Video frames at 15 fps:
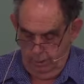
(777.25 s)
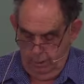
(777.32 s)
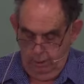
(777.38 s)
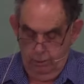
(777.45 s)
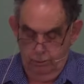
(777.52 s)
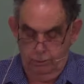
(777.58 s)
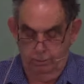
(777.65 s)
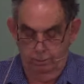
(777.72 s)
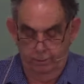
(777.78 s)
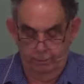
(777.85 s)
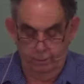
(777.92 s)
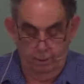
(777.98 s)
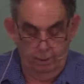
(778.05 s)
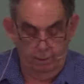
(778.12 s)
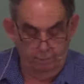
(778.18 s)
She will
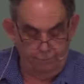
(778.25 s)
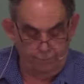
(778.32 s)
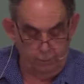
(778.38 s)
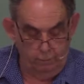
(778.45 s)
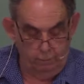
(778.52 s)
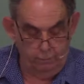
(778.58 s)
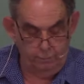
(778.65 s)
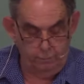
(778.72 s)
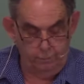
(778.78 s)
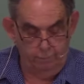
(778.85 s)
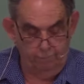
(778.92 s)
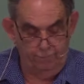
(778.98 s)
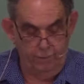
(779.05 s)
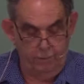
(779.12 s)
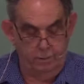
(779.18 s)
not flaunt her
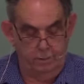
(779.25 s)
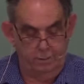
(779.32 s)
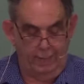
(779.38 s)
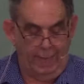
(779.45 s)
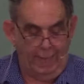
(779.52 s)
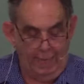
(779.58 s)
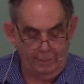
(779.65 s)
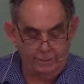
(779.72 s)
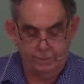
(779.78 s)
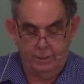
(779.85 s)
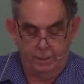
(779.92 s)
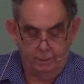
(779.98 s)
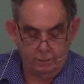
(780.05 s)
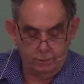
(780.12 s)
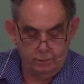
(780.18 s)
physical
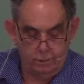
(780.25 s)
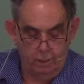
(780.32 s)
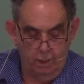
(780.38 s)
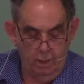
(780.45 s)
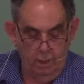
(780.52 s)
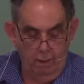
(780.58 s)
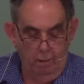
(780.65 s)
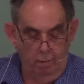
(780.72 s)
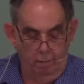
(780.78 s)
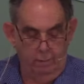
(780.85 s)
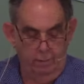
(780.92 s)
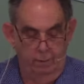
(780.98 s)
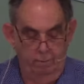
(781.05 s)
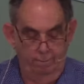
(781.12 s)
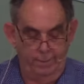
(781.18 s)
assets or
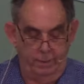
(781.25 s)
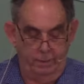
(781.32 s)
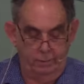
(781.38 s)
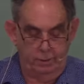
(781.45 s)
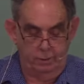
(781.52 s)
her beauty